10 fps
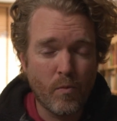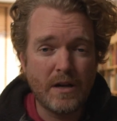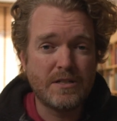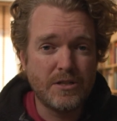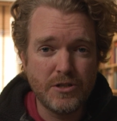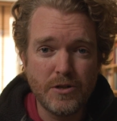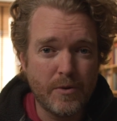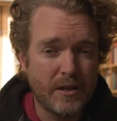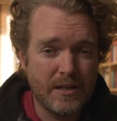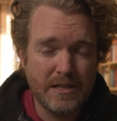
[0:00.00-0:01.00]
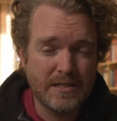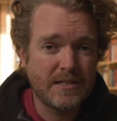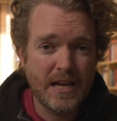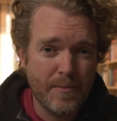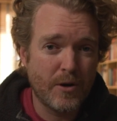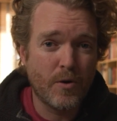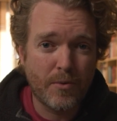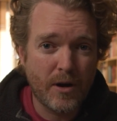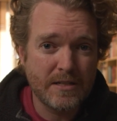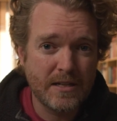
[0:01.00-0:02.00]
what to do with these chemical
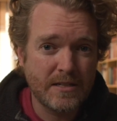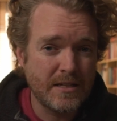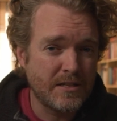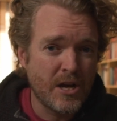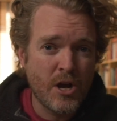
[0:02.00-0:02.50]
processes.